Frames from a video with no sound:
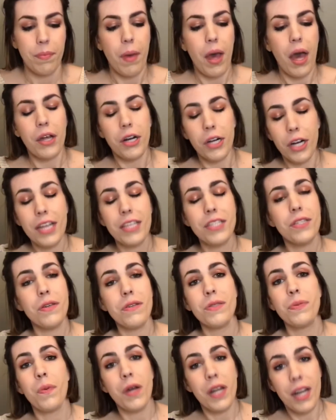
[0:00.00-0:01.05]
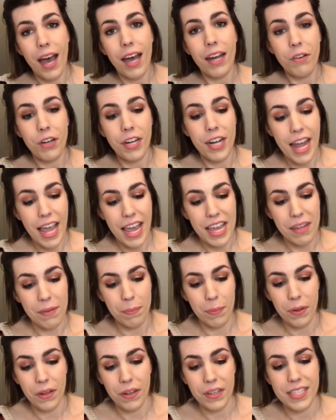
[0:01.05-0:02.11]
Across those 108
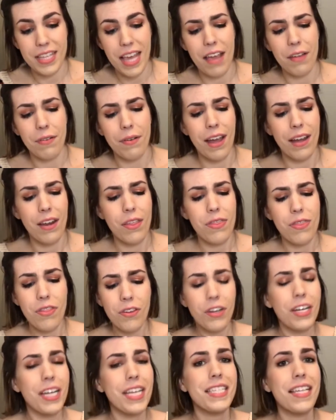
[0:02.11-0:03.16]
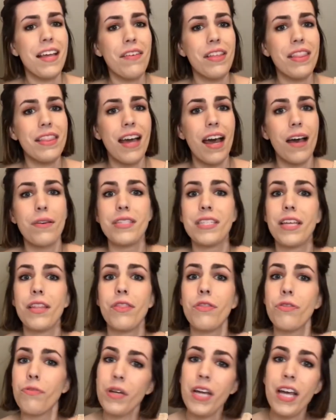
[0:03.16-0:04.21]
books, I read
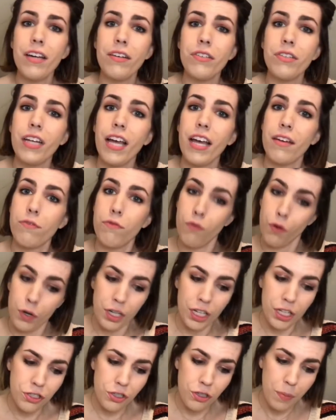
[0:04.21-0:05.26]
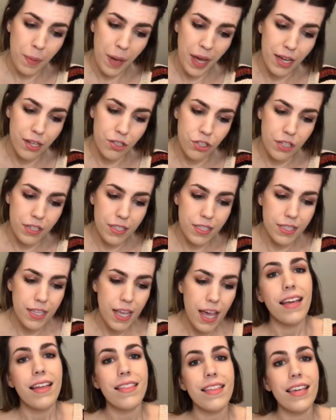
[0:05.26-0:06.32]
37,342 pages.
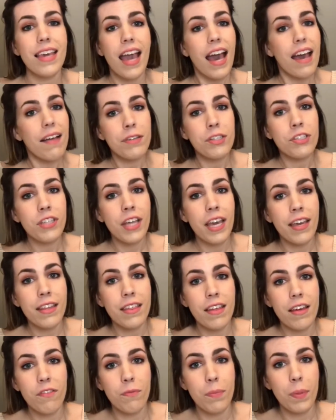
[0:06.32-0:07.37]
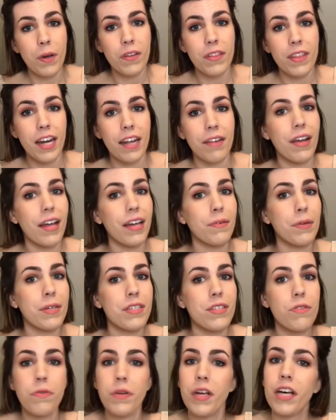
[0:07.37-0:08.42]
The average length of book that I read was
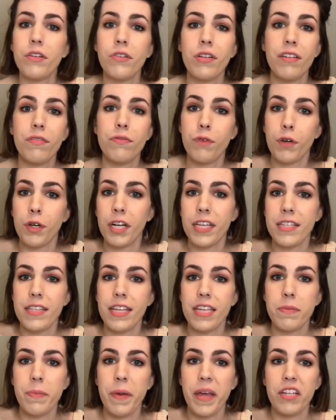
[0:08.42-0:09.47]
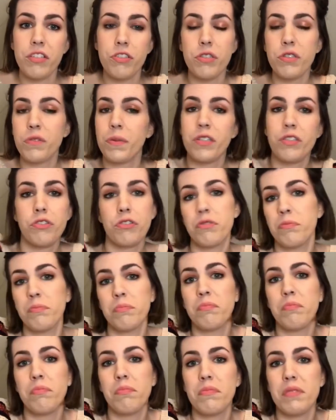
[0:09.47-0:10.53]
346 pages, which
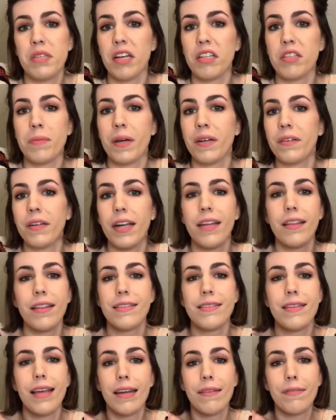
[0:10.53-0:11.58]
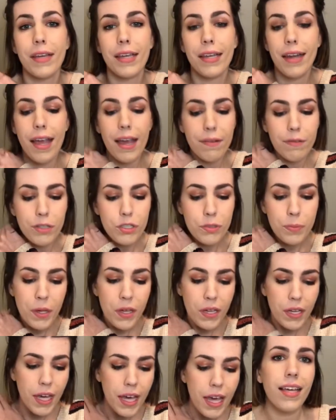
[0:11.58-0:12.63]
sounds about right. That's kind of like an average
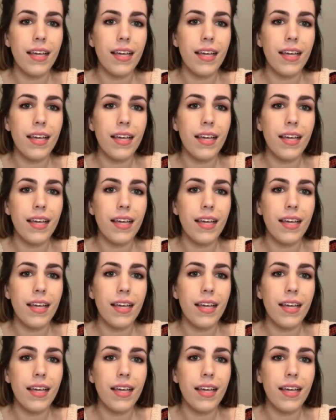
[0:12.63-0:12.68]
book.